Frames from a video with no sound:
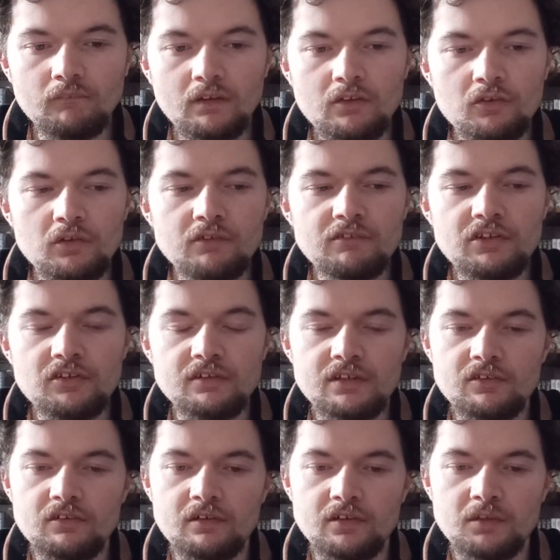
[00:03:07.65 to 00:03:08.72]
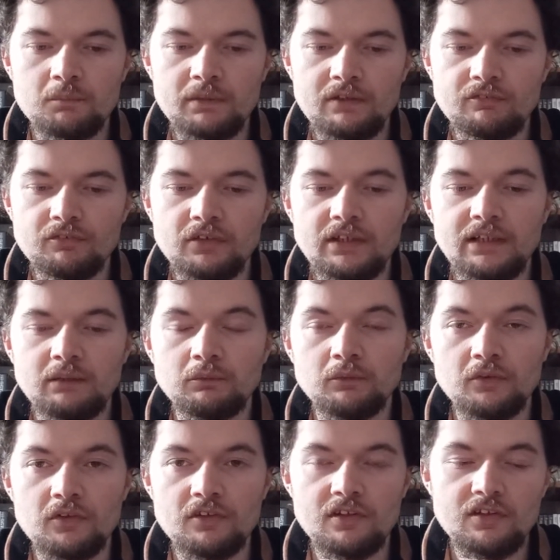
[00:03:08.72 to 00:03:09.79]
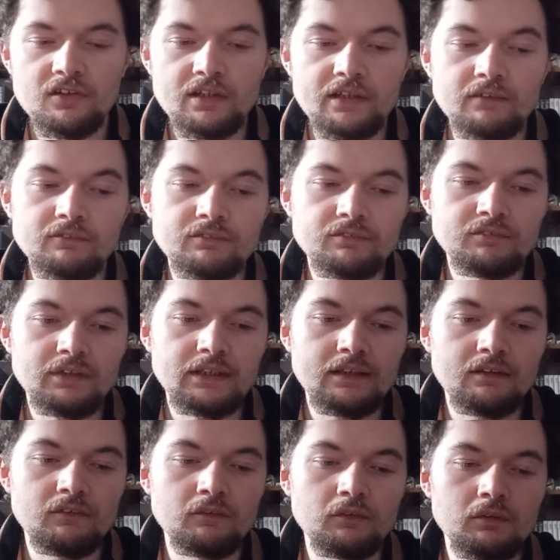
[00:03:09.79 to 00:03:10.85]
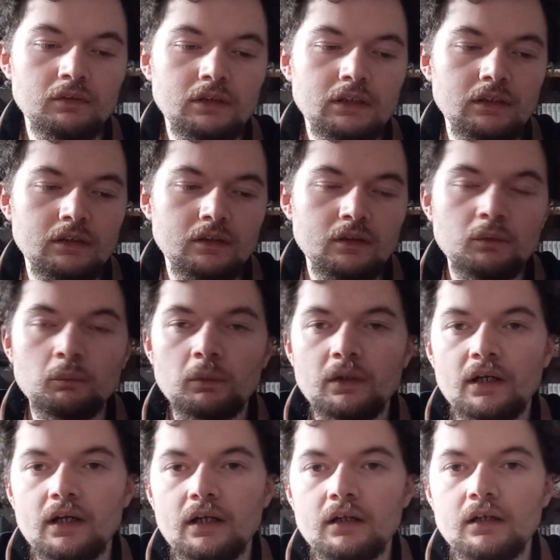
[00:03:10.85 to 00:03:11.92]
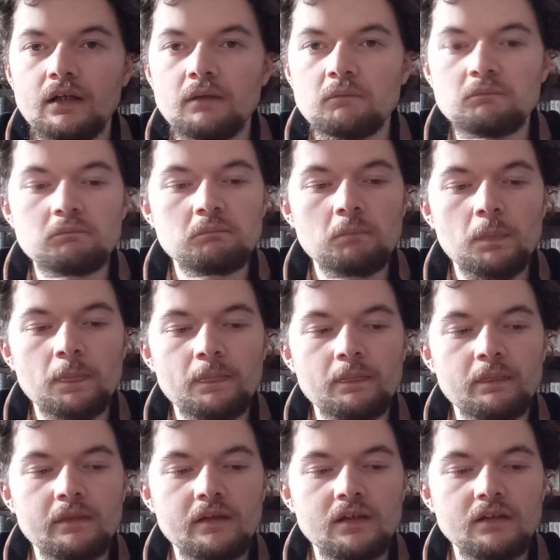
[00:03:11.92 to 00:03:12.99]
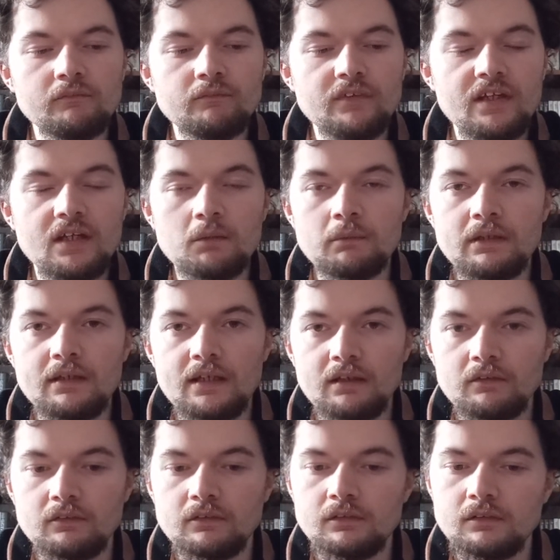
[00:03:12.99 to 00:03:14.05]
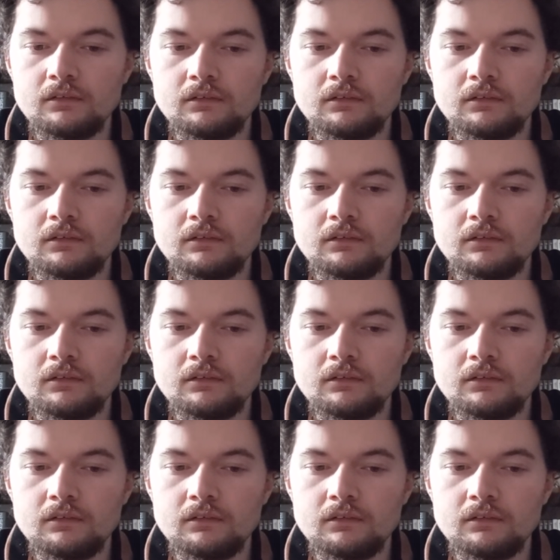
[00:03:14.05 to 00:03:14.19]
It's only recently started to make funny loud noises itself, and I thought, well, it's getting a bit knackered,